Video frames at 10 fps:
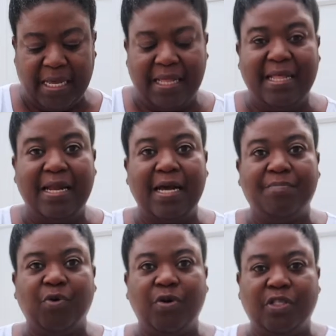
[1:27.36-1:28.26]
Then
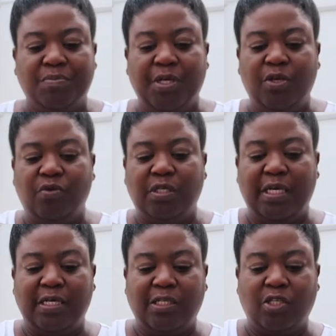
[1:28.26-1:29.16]
I'm going to be
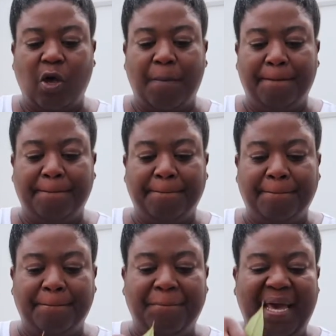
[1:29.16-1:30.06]
using some
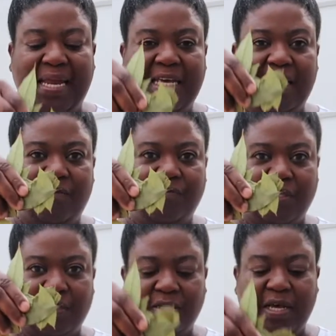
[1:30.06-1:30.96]
bay
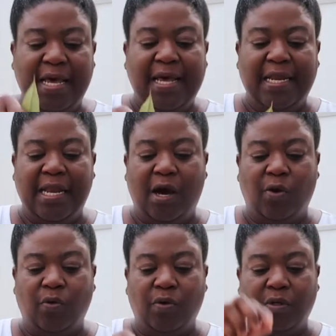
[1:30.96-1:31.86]
leaves.
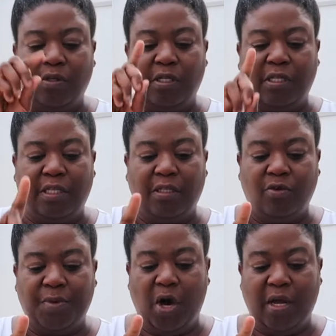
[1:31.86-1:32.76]
Now,
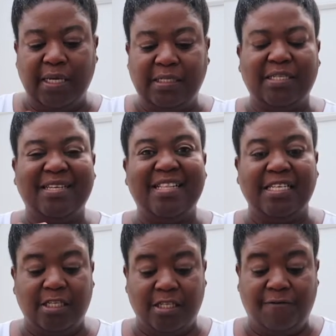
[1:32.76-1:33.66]
to be honest,
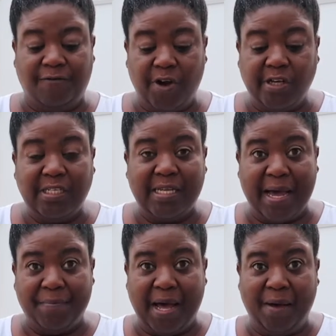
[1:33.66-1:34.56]
this is the first
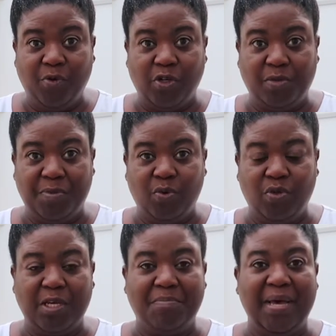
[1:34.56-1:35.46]
time I'm going to be
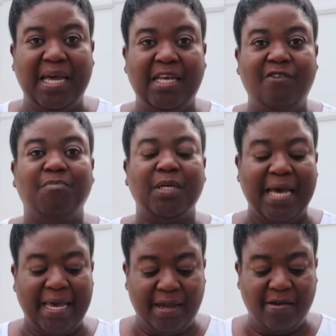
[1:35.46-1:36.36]
using bay leaf, but
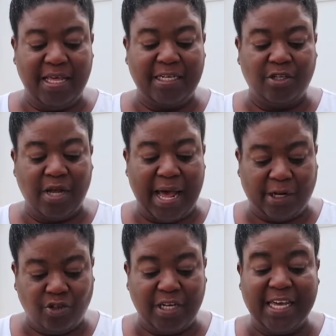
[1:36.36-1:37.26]
I hear that it
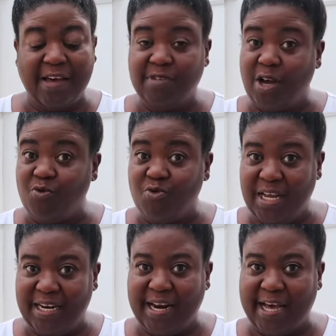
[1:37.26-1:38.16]
actually gives a
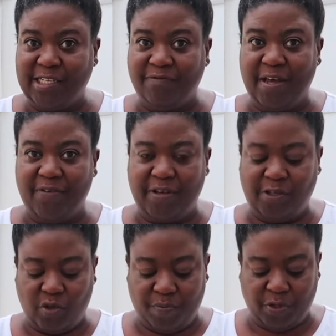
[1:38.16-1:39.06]
really nice flavor,
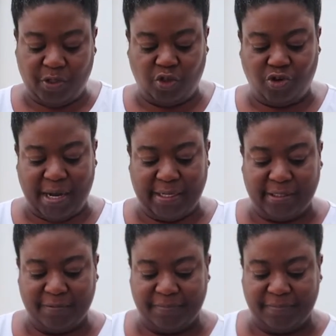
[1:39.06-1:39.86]
so I'm going to try it.